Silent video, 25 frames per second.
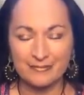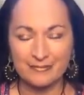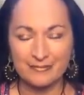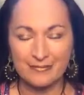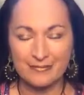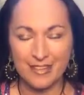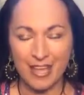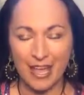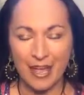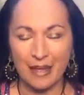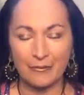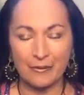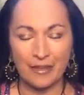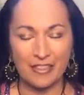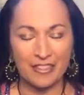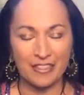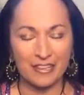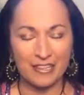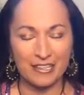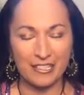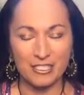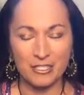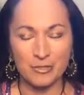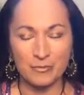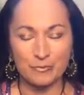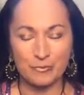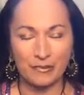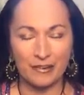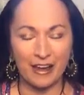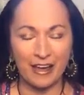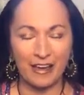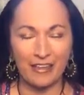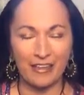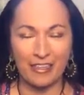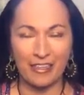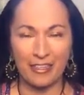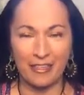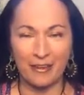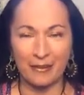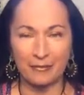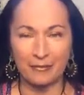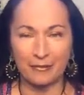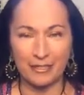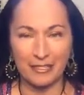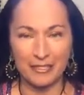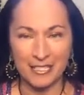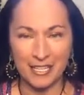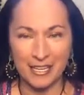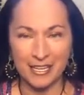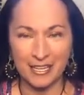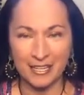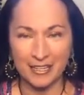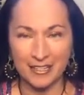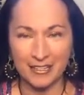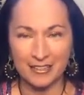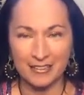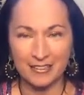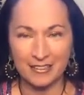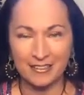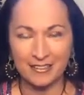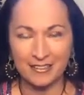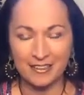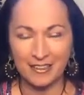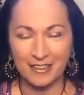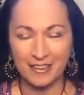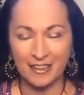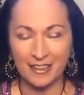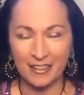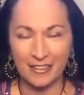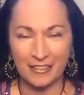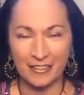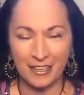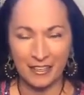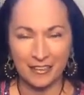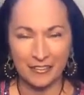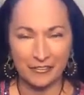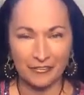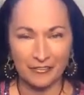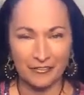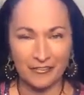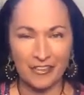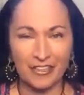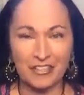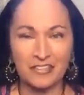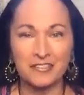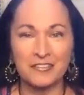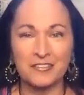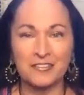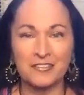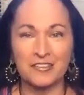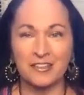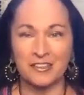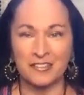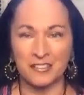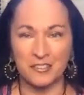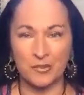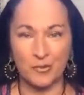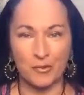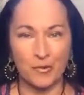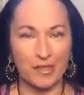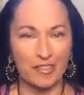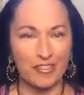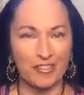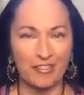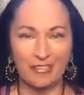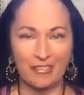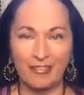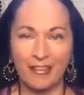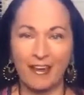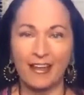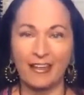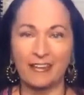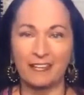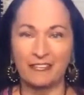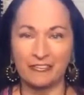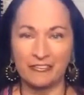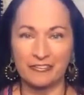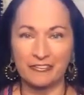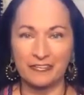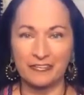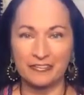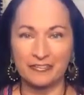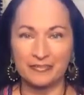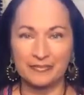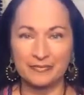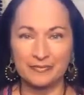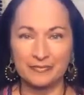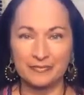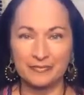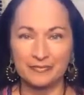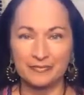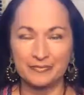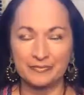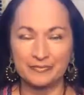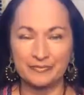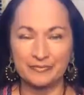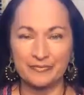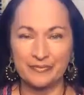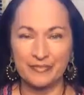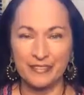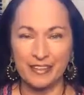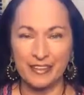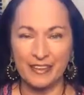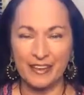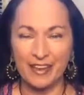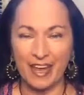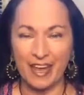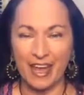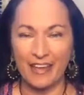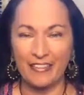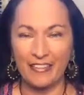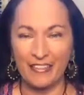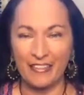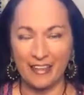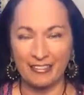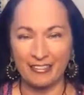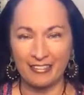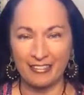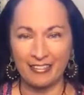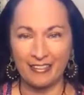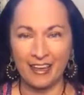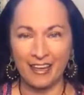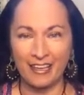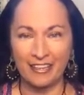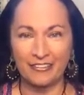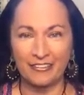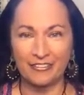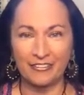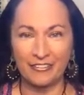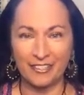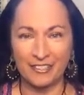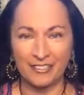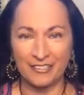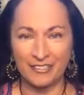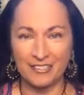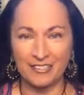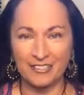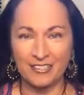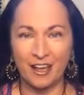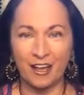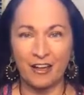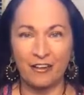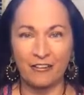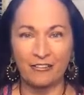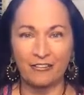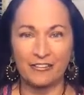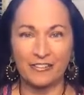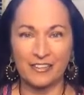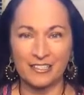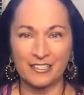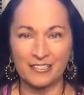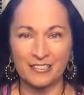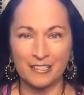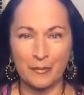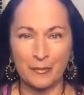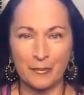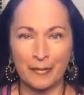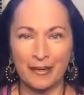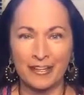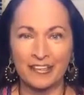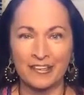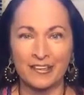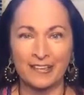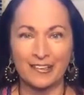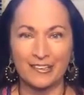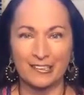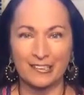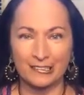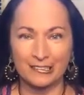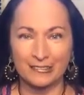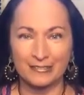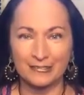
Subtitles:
And with each breath that we take, that it fills us with life, and that life itself is a miracle.